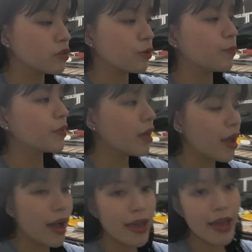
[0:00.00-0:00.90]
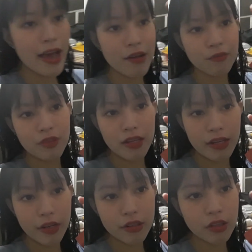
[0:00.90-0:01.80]
So, I have
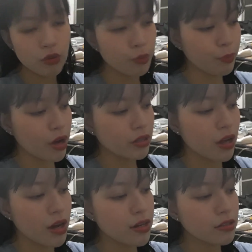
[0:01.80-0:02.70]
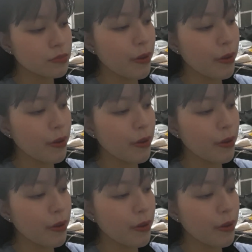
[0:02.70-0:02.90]
here the two products.